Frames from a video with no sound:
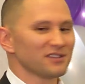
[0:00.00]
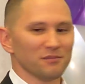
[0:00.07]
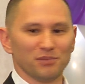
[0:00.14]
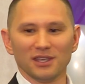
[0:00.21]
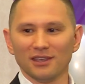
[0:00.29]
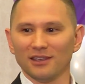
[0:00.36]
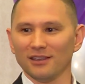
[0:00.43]
to
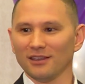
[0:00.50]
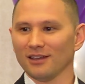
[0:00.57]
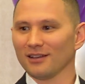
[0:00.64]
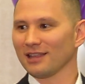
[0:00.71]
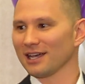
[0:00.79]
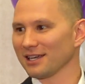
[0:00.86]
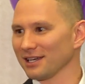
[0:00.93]
be
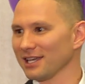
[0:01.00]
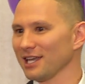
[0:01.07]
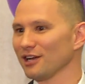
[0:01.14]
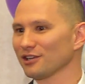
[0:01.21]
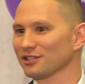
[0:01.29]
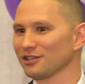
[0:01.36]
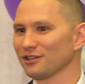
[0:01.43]
like a
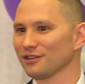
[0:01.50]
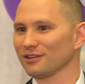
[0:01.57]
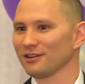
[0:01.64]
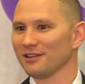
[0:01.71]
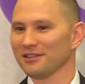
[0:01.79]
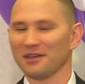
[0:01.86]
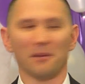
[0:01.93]

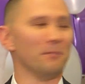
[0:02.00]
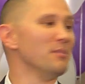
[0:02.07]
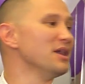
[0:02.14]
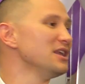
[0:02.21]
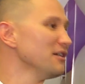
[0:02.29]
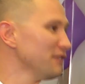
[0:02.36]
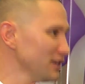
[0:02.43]
character that
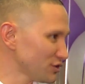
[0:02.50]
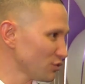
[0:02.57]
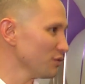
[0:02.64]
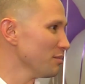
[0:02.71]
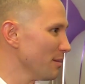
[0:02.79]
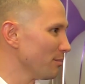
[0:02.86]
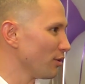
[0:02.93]
many of us
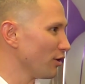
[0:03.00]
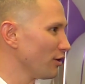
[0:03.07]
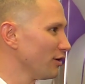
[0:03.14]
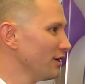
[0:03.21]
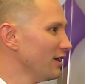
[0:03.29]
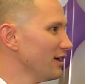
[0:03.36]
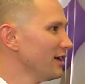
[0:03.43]
remember.
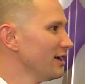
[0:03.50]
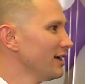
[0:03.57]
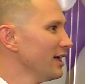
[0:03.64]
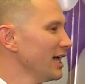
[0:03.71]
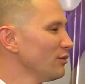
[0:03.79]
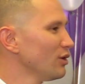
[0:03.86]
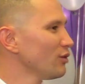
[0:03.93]

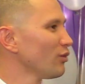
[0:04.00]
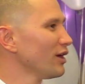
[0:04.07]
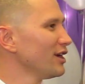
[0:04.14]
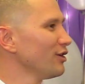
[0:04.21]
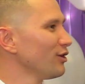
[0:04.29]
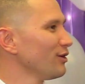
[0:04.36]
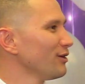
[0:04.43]
Anyone
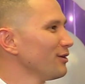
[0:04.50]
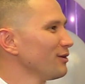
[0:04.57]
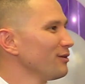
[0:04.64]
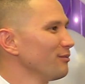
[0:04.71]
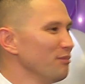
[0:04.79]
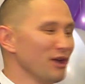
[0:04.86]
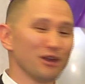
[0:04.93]
remember
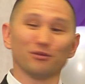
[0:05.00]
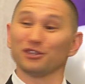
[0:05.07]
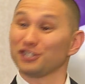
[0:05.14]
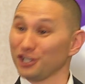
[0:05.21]
Married with